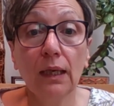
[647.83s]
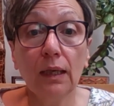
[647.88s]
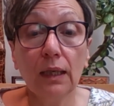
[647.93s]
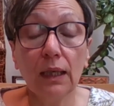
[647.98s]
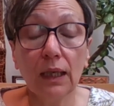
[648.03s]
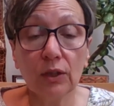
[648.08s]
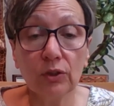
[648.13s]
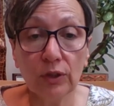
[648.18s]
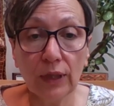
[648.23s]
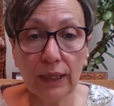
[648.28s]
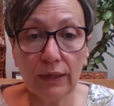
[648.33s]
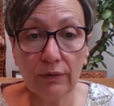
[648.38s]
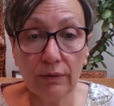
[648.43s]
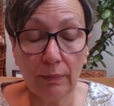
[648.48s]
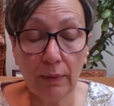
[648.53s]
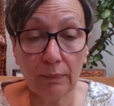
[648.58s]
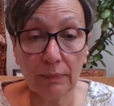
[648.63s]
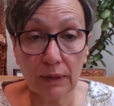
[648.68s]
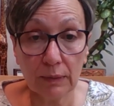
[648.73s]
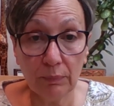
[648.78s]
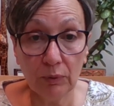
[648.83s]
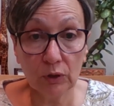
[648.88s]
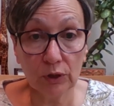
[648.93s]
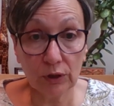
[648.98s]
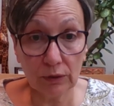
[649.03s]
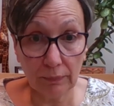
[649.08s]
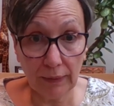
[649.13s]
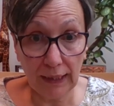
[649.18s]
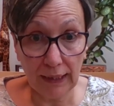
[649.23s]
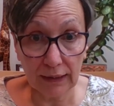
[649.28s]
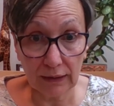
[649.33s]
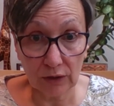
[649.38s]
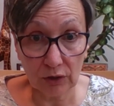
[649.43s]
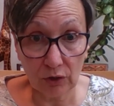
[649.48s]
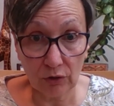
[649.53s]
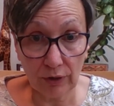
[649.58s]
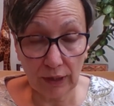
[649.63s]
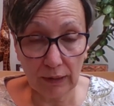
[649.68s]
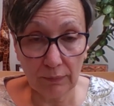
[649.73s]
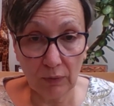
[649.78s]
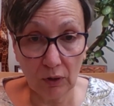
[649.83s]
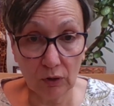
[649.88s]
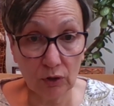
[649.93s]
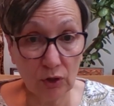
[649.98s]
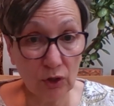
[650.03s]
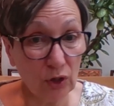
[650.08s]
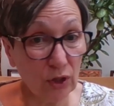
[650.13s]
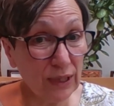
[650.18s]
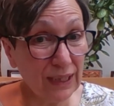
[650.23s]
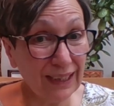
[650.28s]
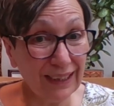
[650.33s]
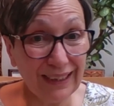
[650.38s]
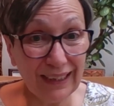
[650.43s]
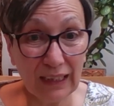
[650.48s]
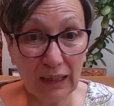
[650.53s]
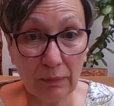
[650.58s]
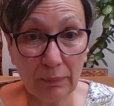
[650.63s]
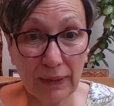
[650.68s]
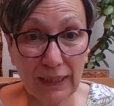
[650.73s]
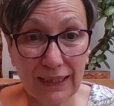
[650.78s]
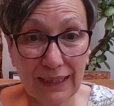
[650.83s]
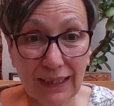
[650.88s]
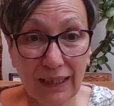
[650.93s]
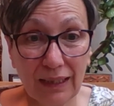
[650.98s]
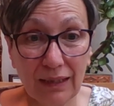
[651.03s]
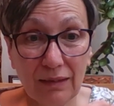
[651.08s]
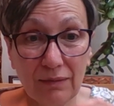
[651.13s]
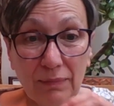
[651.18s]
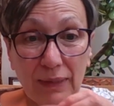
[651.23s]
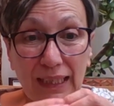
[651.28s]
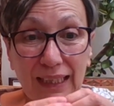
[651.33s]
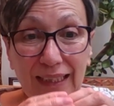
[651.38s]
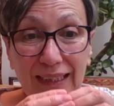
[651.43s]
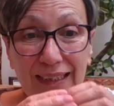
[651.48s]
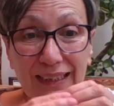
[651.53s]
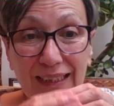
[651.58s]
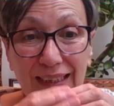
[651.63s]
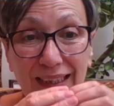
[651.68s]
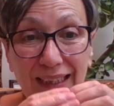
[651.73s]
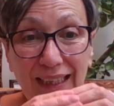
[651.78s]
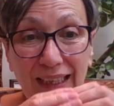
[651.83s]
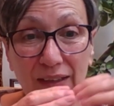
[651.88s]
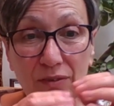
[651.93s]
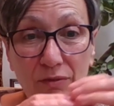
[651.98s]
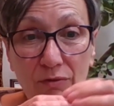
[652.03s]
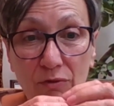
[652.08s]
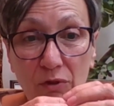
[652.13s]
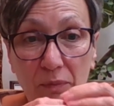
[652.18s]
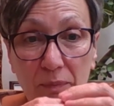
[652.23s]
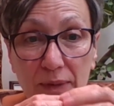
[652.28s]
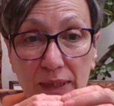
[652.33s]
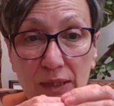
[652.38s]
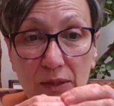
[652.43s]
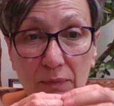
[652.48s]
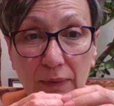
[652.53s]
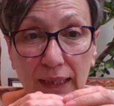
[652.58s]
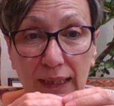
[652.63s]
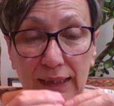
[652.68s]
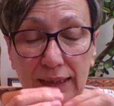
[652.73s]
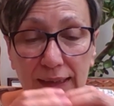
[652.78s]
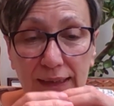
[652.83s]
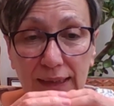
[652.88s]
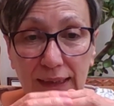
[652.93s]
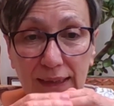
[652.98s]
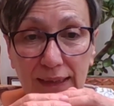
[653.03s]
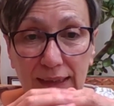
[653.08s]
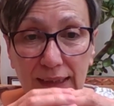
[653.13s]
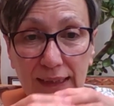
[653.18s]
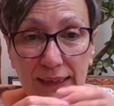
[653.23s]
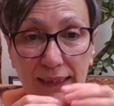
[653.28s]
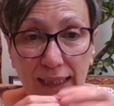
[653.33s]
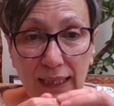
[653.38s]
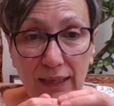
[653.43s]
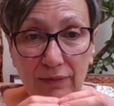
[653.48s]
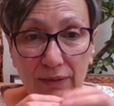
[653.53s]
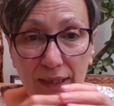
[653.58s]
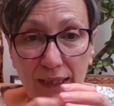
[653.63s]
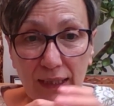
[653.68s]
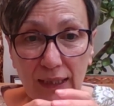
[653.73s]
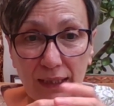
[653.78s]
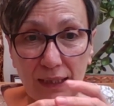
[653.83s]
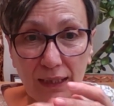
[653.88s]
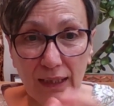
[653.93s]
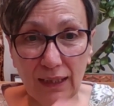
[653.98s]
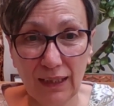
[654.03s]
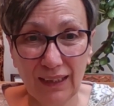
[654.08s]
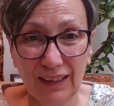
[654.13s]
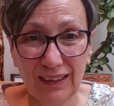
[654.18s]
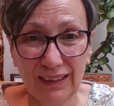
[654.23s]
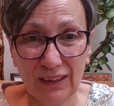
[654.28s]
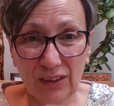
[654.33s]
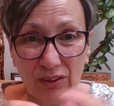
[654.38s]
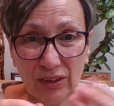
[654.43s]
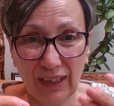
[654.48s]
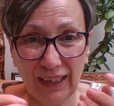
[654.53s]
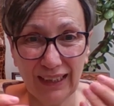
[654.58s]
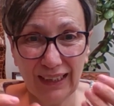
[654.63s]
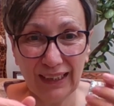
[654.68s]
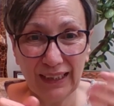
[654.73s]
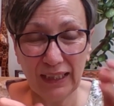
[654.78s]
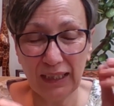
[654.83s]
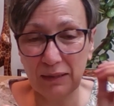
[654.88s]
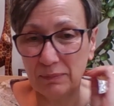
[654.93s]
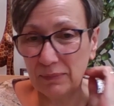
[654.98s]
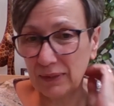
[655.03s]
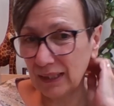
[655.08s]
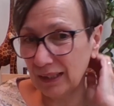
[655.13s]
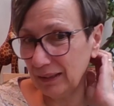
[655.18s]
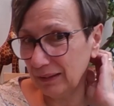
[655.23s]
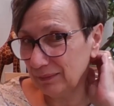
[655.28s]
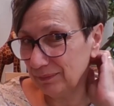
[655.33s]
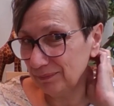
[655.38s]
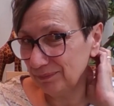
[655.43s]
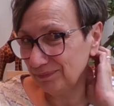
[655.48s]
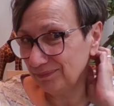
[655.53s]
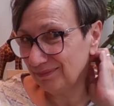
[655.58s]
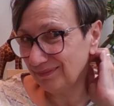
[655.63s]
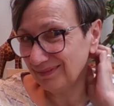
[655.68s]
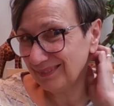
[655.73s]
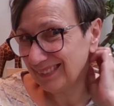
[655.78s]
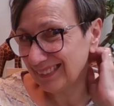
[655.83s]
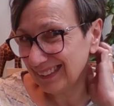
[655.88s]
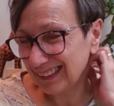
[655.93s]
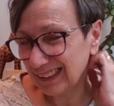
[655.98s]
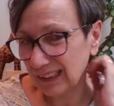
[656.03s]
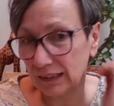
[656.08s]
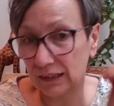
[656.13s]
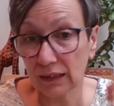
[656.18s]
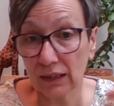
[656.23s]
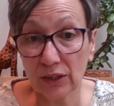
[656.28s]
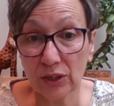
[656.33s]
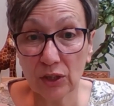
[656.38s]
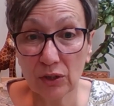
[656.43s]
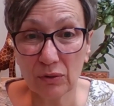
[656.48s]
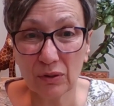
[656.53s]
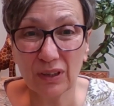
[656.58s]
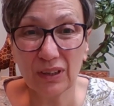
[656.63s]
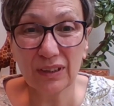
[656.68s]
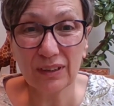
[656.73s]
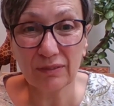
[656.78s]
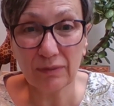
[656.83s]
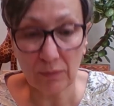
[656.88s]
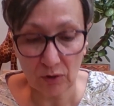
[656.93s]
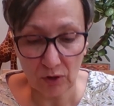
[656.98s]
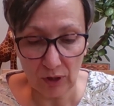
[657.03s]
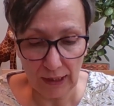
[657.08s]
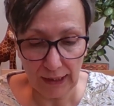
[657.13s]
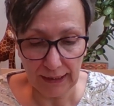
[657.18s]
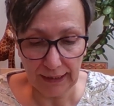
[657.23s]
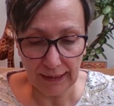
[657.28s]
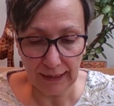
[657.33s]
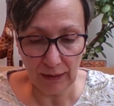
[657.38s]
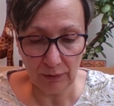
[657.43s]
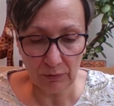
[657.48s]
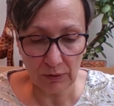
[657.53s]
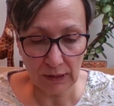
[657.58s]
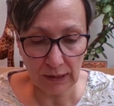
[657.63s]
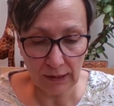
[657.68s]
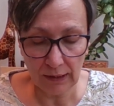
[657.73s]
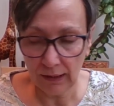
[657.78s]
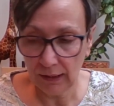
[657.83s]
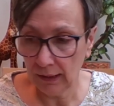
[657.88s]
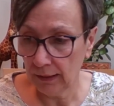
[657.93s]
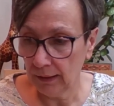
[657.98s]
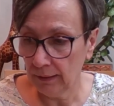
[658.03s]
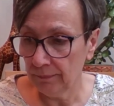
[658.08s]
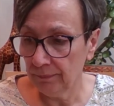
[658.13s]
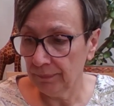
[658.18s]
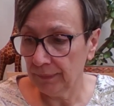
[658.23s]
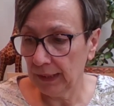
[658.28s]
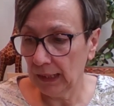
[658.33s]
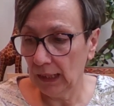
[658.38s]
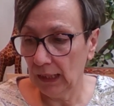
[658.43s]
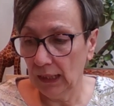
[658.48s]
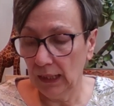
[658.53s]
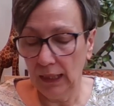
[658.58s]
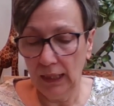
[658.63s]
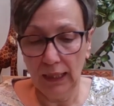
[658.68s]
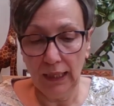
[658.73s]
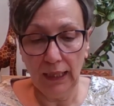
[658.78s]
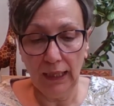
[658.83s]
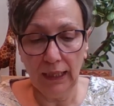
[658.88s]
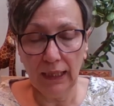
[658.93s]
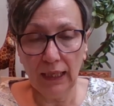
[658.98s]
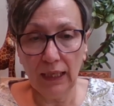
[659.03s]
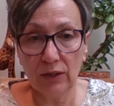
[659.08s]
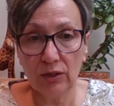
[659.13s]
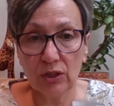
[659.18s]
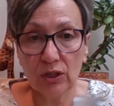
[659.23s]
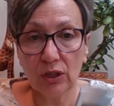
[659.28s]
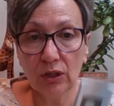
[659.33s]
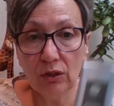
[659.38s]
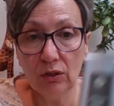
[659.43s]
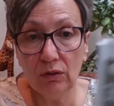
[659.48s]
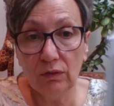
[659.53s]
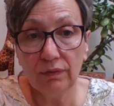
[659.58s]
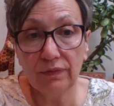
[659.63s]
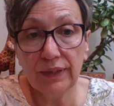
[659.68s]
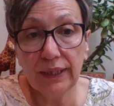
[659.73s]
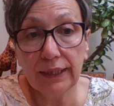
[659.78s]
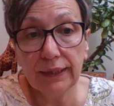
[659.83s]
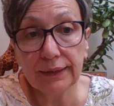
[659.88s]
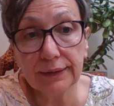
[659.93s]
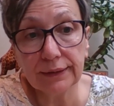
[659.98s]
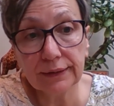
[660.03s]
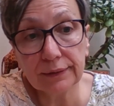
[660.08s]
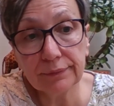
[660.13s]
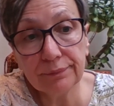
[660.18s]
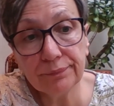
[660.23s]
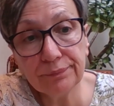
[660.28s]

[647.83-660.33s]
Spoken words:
I try to remember to put some hand cream on, just a little bit, and mainly get it rubbed as well into this area to try and keep the cuticles from drying out. And I used to love this.